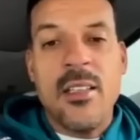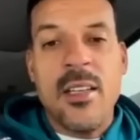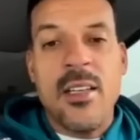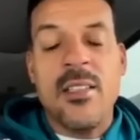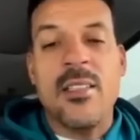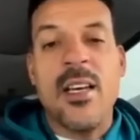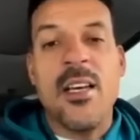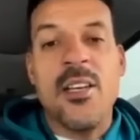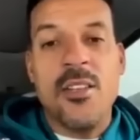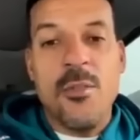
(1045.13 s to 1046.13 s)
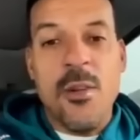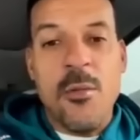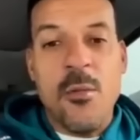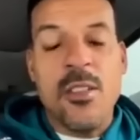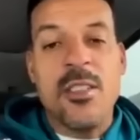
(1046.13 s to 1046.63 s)
he could say and do what he
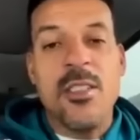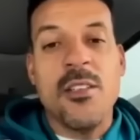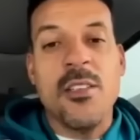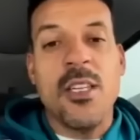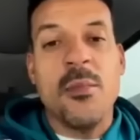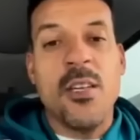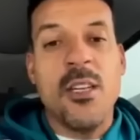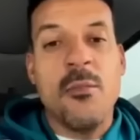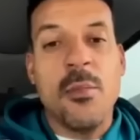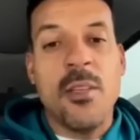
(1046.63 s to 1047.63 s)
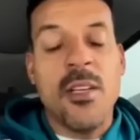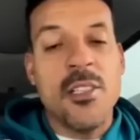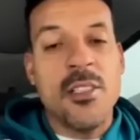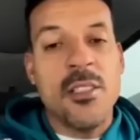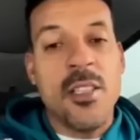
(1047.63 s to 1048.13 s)
wants and there isn't going to be any
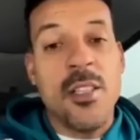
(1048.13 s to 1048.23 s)
repercussions,